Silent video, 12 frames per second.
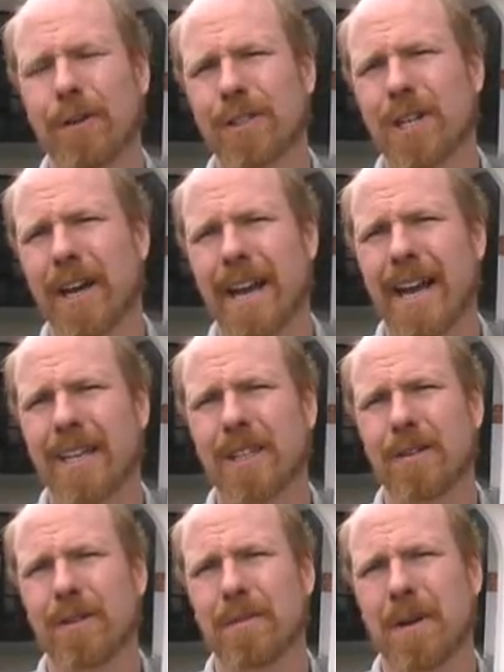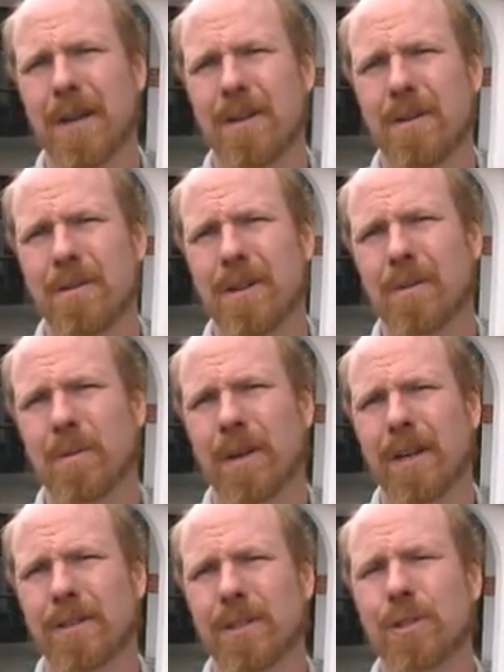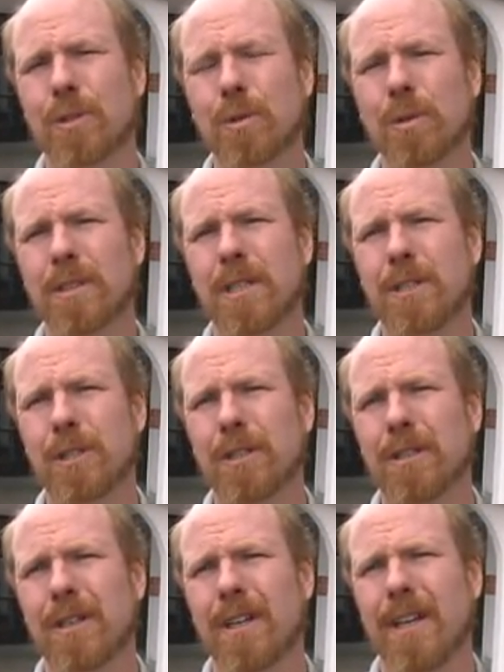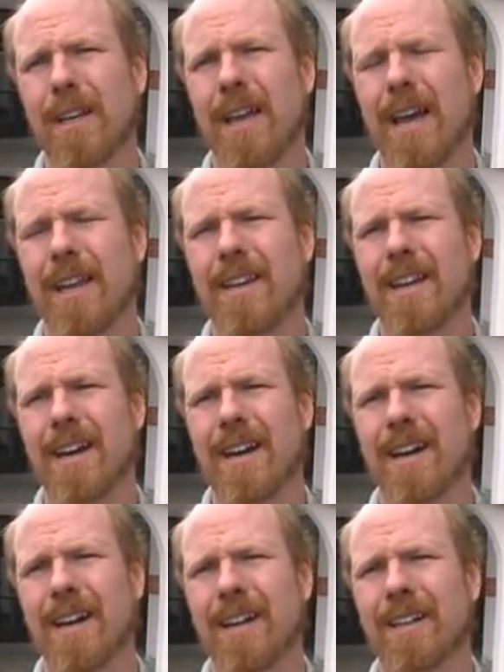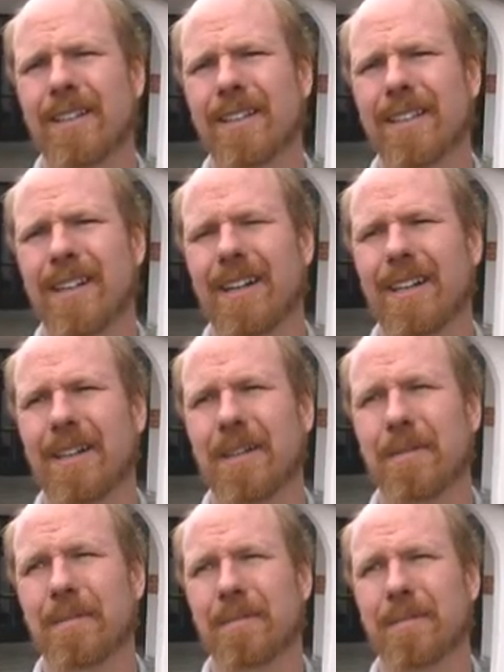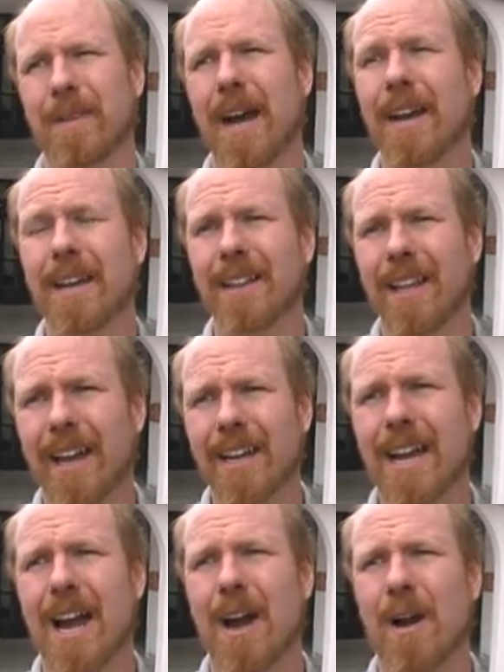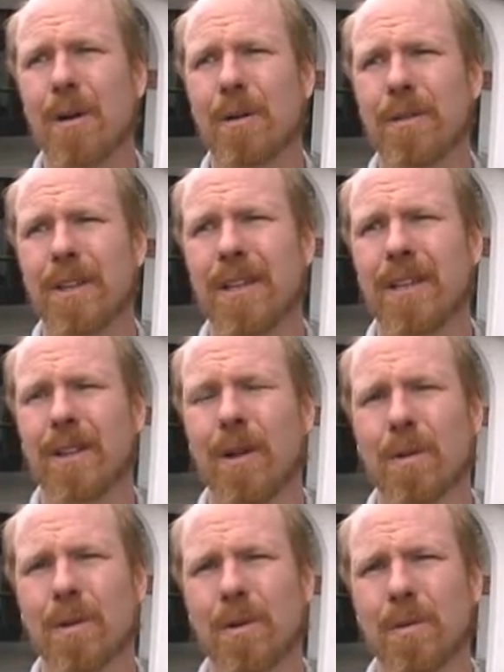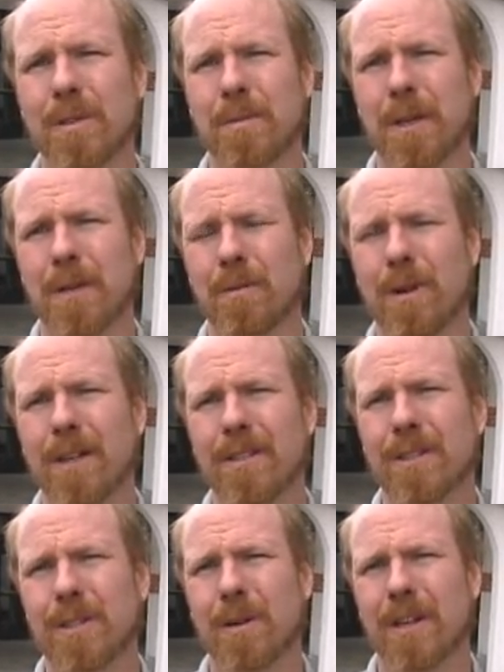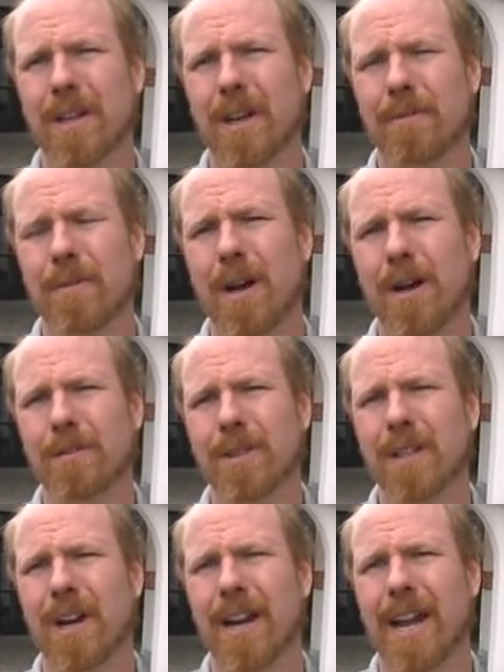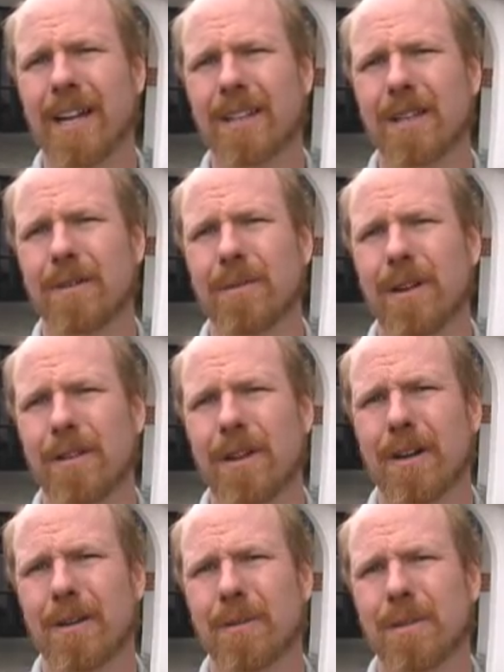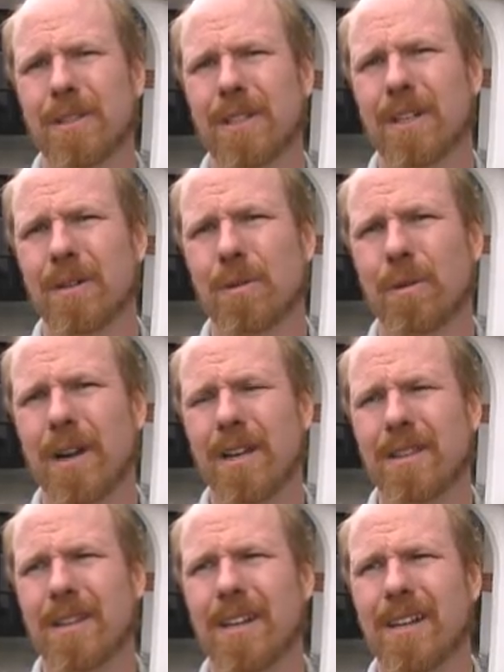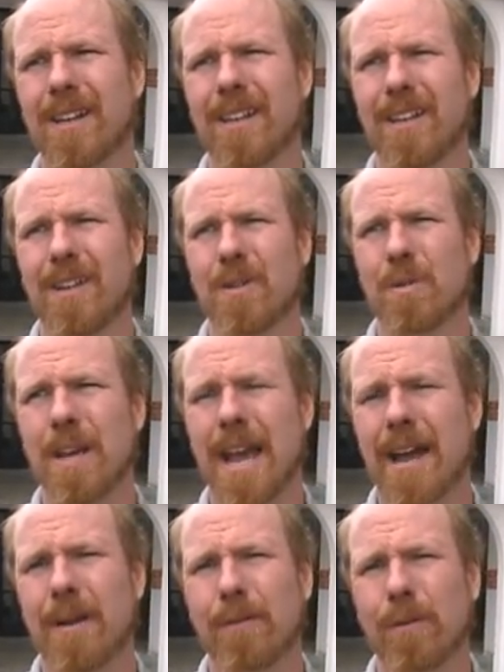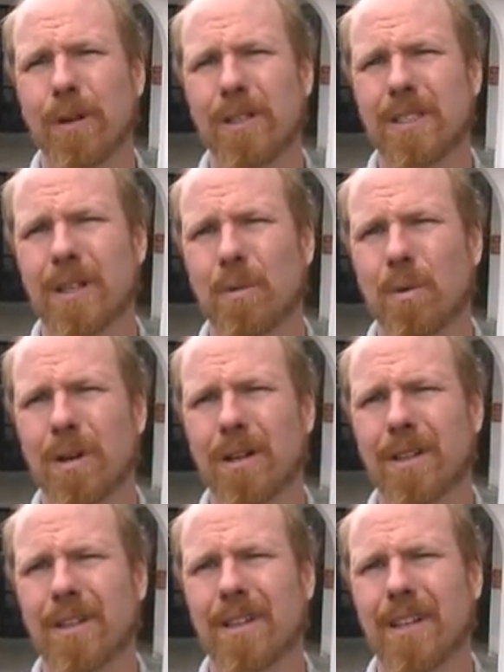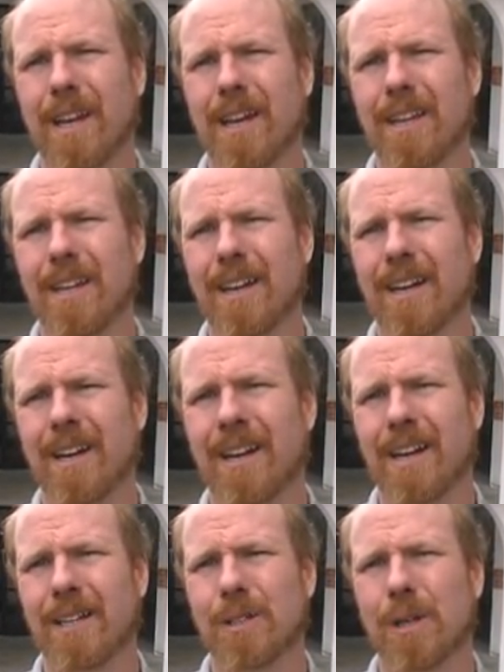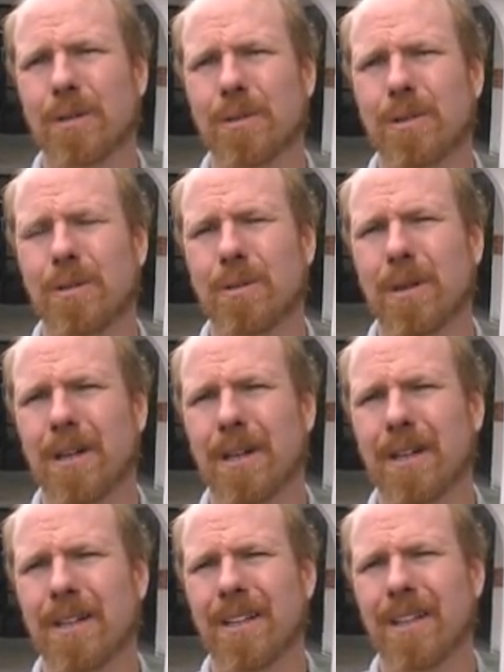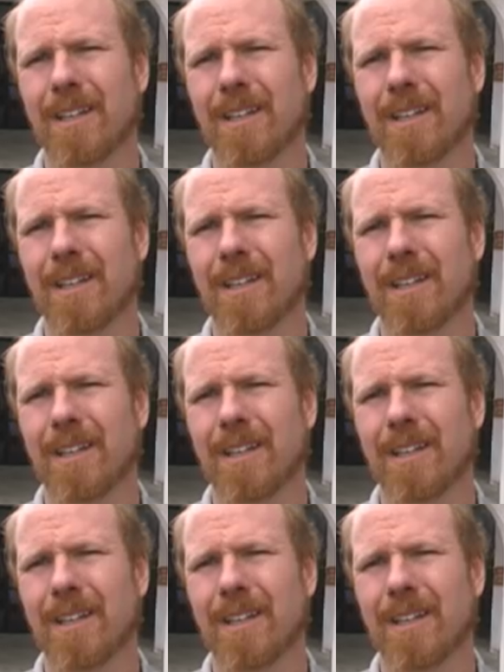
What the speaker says: first got active in my union when I was a school teacher, and I didn't like how the local was being run, so I got involved and got active. I thought it was great that we had a voice at work, and I chose to